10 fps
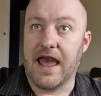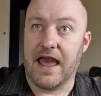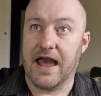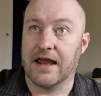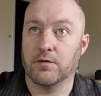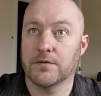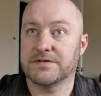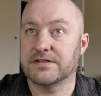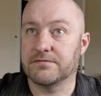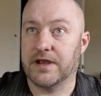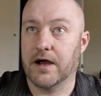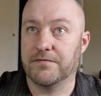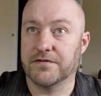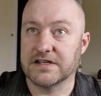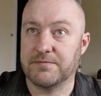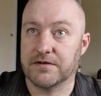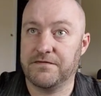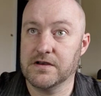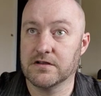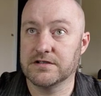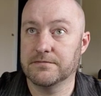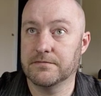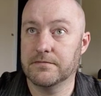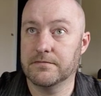and whoops, it'd be helpful if I spelled field.